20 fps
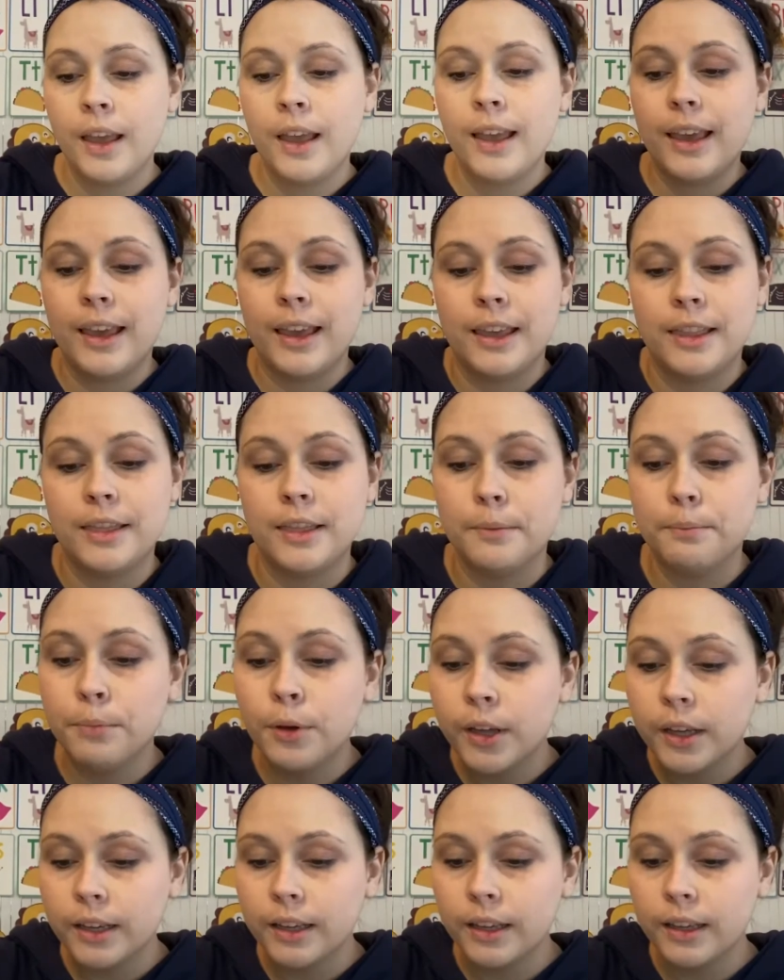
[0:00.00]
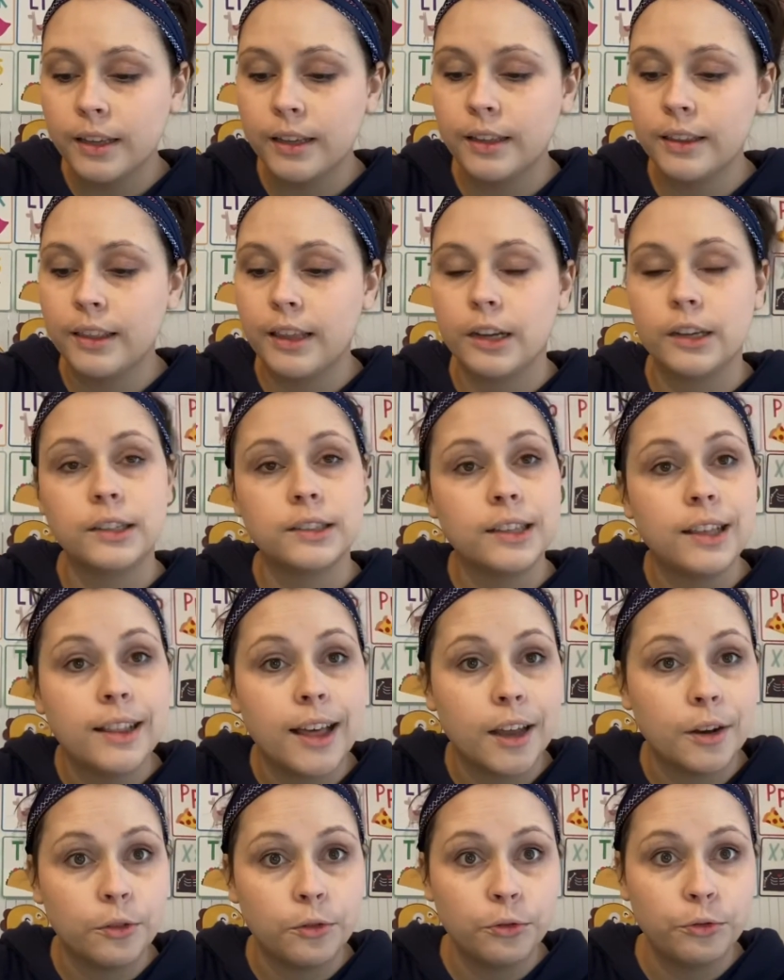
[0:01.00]
In the book, there is a lot
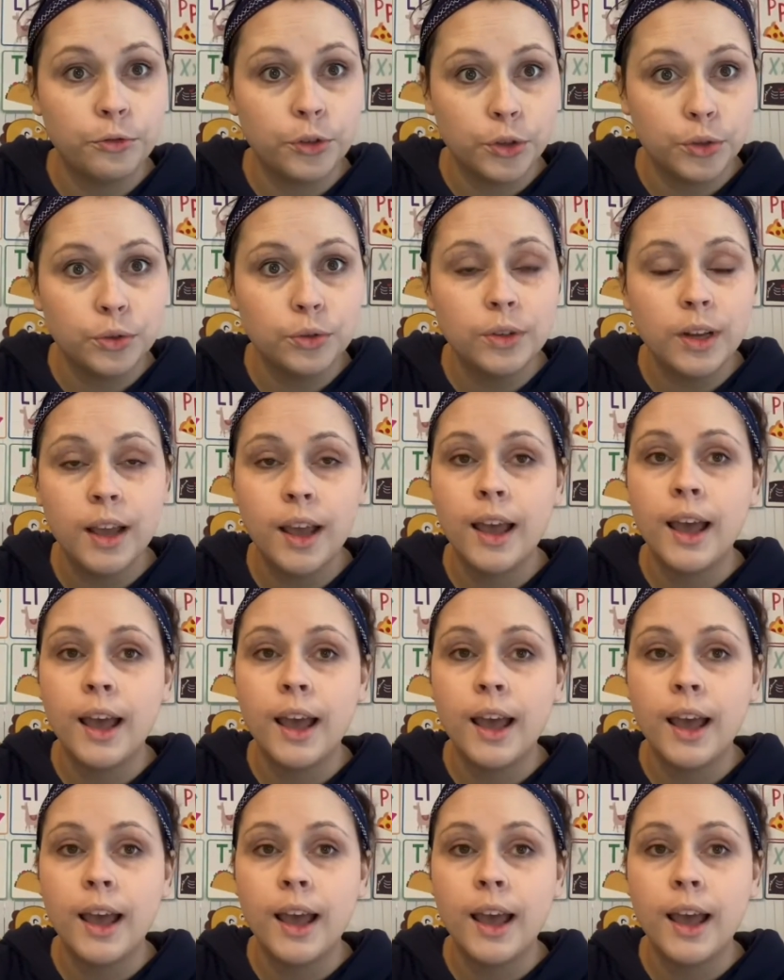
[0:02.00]
of food,